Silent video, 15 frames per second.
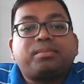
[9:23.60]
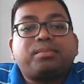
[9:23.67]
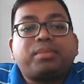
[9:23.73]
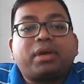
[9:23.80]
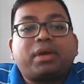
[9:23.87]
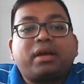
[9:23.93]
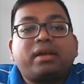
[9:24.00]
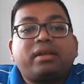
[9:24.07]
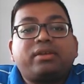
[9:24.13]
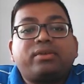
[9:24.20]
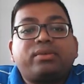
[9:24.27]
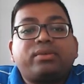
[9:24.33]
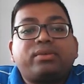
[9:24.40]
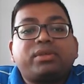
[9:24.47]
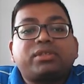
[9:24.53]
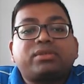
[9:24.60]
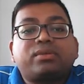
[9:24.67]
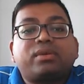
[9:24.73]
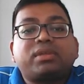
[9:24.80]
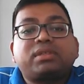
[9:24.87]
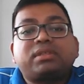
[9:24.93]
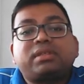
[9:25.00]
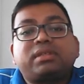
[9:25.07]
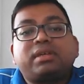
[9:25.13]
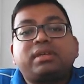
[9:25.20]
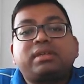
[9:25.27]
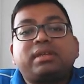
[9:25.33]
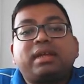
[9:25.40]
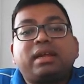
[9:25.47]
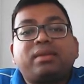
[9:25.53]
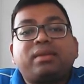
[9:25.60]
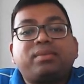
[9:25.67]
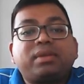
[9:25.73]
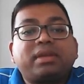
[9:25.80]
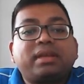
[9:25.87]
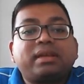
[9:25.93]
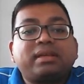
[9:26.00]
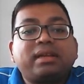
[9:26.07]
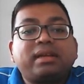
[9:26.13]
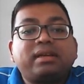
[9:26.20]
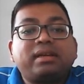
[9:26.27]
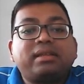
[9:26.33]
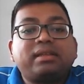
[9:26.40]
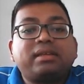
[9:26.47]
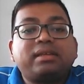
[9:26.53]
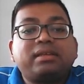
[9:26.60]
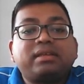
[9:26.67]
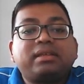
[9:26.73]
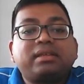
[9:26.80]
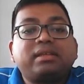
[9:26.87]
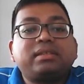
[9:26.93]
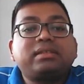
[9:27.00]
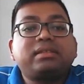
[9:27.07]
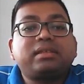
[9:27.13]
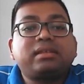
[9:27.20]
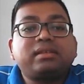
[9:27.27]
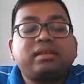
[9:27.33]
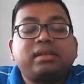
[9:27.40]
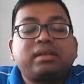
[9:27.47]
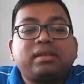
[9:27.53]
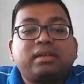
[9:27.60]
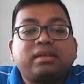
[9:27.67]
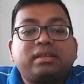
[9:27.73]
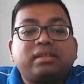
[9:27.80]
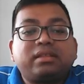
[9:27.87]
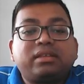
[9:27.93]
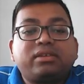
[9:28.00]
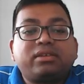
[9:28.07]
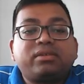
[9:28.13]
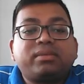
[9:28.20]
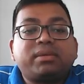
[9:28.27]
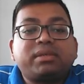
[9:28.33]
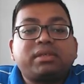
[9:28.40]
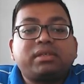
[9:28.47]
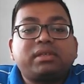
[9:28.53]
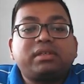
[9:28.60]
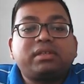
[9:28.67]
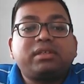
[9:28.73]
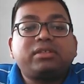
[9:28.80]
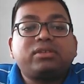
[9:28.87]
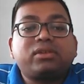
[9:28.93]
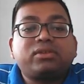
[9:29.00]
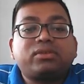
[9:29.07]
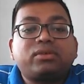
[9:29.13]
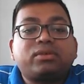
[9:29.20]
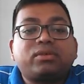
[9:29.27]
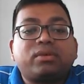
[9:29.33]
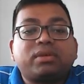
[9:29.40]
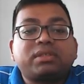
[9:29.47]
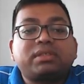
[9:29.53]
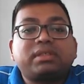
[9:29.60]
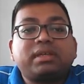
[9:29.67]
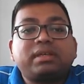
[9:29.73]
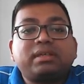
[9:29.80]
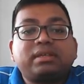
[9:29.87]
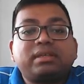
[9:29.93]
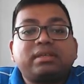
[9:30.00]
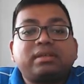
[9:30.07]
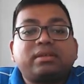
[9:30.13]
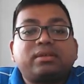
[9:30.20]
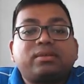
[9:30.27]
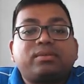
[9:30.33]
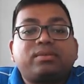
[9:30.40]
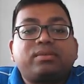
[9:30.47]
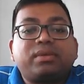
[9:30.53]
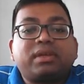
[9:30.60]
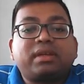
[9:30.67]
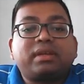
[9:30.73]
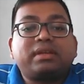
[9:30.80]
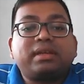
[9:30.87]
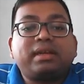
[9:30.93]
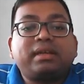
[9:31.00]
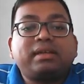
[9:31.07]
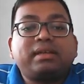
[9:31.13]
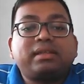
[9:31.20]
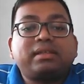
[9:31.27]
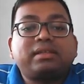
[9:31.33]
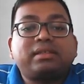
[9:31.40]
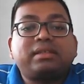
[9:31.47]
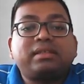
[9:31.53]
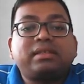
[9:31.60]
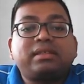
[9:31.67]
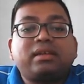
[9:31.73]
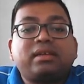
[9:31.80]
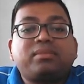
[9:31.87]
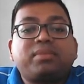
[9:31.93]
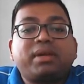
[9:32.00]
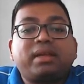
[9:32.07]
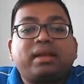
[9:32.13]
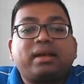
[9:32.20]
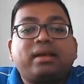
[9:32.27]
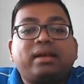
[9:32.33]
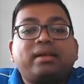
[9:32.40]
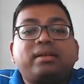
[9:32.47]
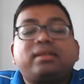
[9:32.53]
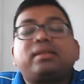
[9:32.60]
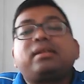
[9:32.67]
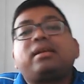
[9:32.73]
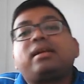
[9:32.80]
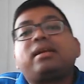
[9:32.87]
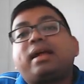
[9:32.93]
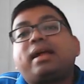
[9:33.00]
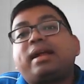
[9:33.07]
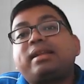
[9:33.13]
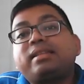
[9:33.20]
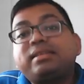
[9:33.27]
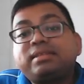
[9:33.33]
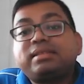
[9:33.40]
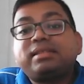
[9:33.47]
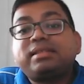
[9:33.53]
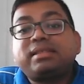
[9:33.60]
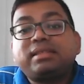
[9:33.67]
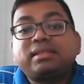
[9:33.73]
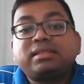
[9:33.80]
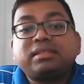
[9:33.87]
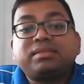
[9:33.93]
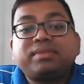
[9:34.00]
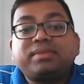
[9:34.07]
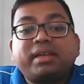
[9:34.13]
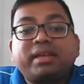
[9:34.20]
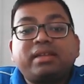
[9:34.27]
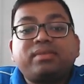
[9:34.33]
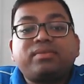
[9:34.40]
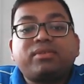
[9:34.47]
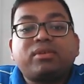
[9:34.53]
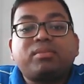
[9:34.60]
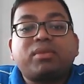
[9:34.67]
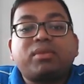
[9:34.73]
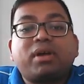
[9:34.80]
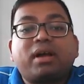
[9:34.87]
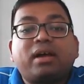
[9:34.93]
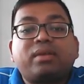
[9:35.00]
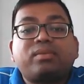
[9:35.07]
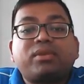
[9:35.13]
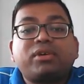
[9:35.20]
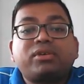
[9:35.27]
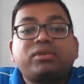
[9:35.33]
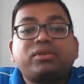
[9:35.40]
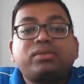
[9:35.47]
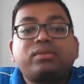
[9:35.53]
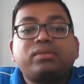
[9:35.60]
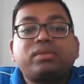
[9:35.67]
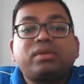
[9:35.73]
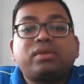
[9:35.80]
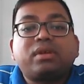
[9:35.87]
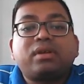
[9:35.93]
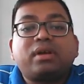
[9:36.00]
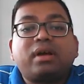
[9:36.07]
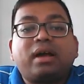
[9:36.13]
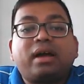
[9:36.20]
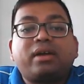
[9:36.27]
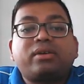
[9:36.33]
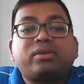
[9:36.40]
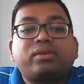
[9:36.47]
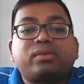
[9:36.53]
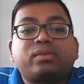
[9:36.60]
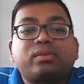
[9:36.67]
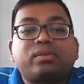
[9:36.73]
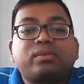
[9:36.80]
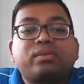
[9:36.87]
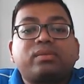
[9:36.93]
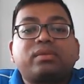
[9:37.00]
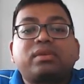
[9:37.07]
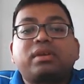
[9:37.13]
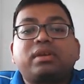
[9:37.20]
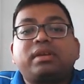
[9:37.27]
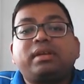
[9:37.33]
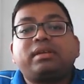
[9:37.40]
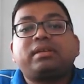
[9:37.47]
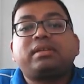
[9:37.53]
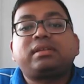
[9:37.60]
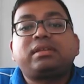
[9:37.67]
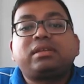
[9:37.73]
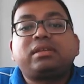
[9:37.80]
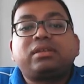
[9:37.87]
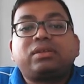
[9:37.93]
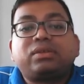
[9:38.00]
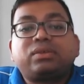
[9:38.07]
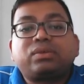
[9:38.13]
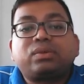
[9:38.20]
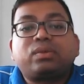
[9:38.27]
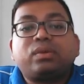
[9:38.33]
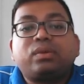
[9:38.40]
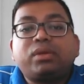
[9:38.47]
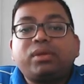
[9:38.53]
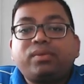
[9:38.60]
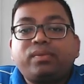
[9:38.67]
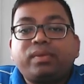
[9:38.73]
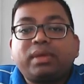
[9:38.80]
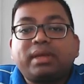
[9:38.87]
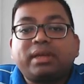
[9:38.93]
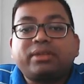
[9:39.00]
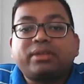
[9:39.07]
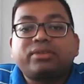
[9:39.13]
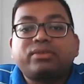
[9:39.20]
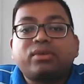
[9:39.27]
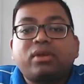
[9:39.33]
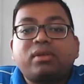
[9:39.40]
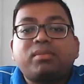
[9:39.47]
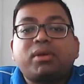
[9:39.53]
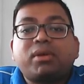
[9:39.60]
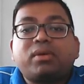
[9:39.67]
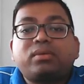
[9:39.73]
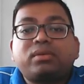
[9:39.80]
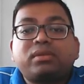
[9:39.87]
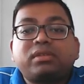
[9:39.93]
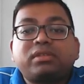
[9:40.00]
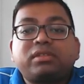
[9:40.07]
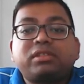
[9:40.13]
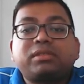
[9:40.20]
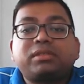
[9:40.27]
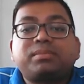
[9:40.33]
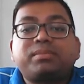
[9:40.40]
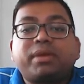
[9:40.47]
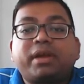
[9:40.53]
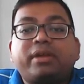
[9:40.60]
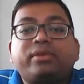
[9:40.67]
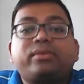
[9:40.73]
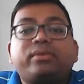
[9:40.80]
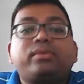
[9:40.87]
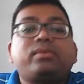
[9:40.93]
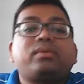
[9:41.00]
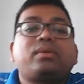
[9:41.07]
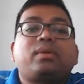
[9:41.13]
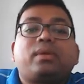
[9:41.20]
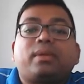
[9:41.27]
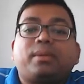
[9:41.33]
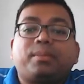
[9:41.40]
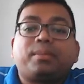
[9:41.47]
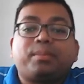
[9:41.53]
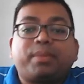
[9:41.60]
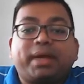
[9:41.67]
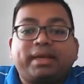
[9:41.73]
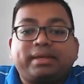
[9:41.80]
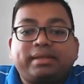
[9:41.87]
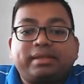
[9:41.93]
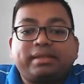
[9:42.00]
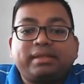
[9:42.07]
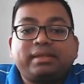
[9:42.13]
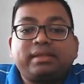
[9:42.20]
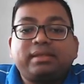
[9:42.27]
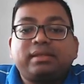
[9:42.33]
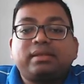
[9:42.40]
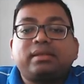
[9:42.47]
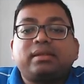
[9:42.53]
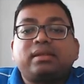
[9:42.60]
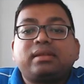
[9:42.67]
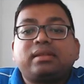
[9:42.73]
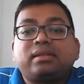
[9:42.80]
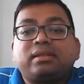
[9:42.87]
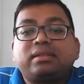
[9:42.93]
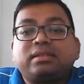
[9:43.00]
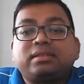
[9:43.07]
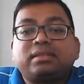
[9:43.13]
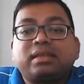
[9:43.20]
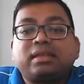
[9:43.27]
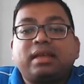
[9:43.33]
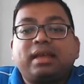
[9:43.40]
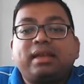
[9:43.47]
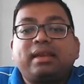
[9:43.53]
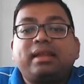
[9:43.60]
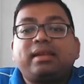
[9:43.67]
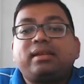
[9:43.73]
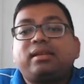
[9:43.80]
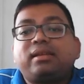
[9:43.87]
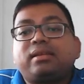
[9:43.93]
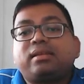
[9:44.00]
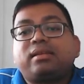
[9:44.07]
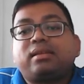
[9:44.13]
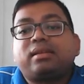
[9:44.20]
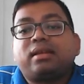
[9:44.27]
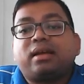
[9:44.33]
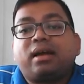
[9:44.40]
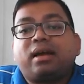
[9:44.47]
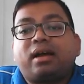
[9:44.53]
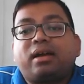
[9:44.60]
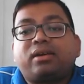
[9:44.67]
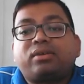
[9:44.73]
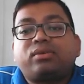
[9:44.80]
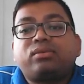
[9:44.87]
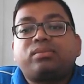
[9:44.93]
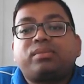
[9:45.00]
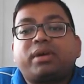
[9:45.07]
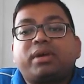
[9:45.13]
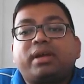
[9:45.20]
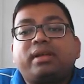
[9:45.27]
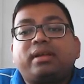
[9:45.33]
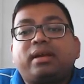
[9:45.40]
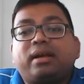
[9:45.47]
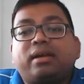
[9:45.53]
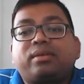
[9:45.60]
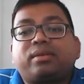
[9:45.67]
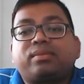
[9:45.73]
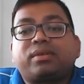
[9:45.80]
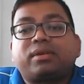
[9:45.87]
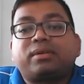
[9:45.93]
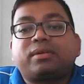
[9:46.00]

pi rho is constant, and we can write the integration. The denominator t is also constant. We can write this dr by r, and this radius is varying from r1 to r2, correct? So if we can solve out, this is pi rho by t, this is ln r2 by r1,